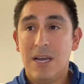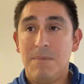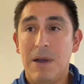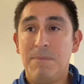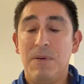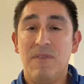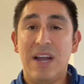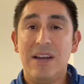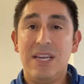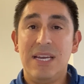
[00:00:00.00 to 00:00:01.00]
by
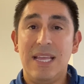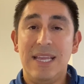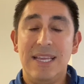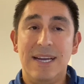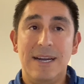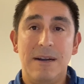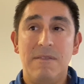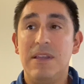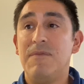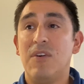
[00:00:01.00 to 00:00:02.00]
providing
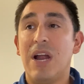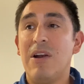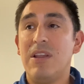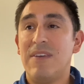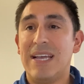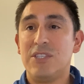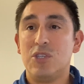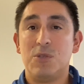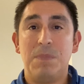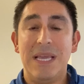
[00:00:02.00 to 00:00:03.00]
a variety of
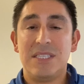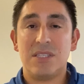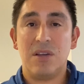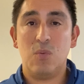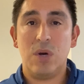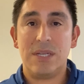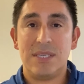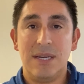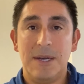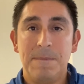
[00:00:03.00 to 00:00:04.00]
answers based on what
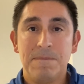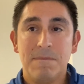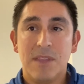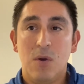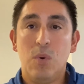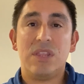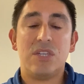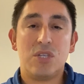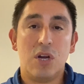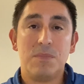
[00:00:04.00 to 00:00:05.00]
the
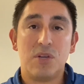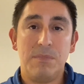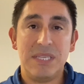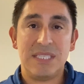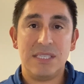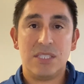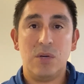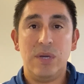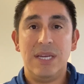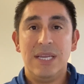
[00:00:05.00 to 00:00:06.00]
terms are missing.
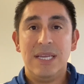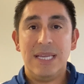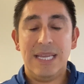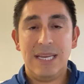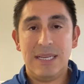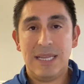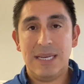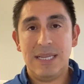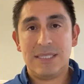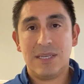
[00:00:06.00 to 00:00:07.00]
So
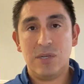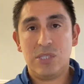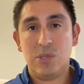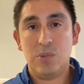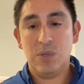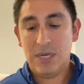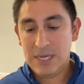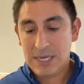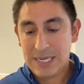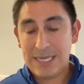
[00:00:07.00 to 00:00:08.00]
it's going to
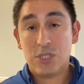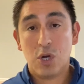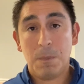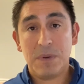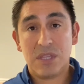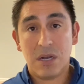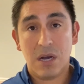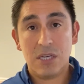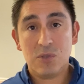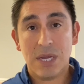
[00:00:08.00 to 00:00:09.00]
interpret the
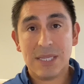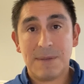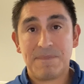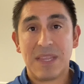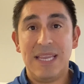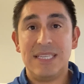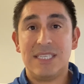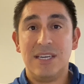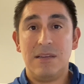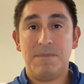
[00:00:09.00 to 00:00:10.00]
contract, and it's
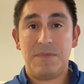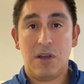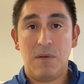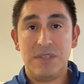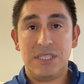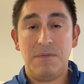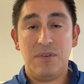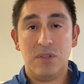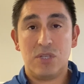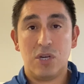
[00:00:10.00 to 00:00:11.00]
going to obviously
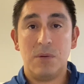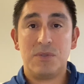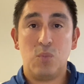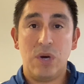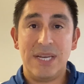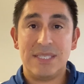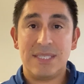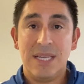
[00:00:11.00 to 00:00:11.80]
fill the terms what is